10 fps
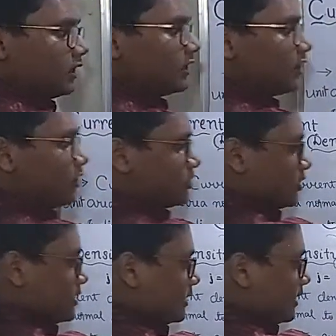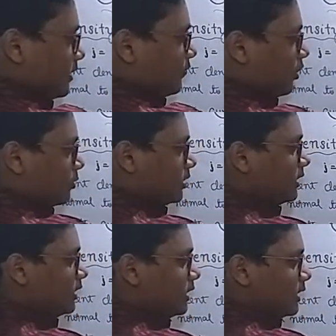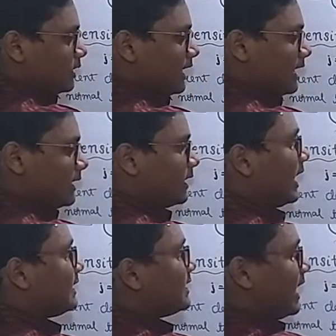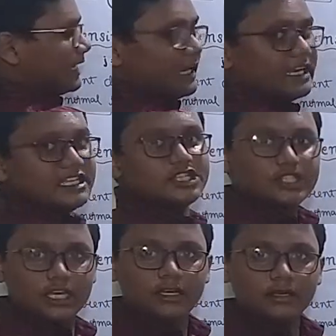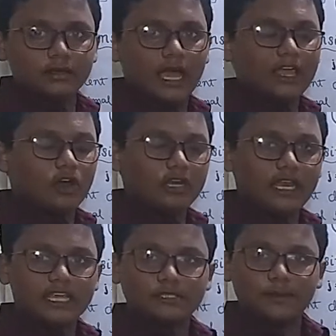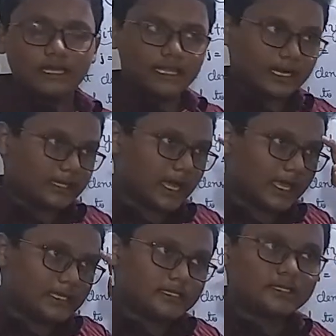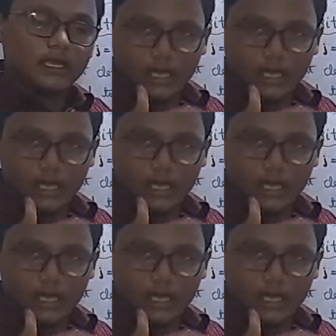Here also see the formula, at an instant, I already explained that I is